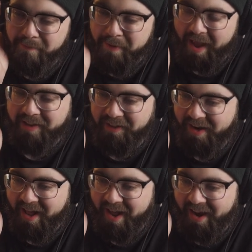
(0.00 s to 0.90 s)

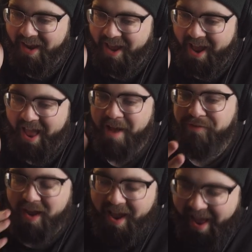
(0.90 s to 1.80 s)
backlit. I
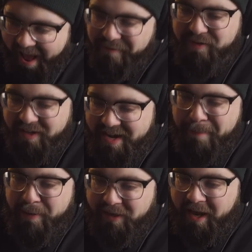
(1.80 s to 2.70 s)
have to
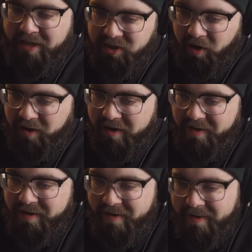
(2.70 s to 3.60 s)
keep it that dark.
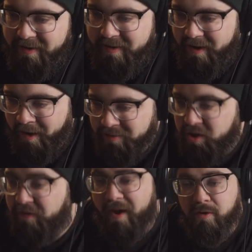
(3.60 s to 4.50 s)

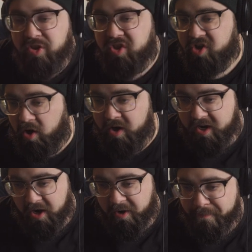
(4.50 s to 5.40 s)
So the vows start
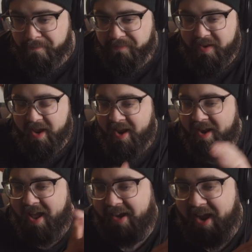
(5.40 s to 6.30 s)
here,
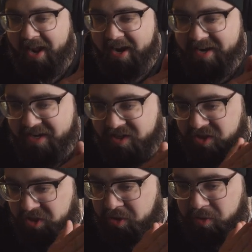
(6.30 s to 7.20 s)
and I kind of need
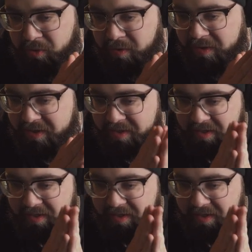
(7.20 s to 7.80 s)
to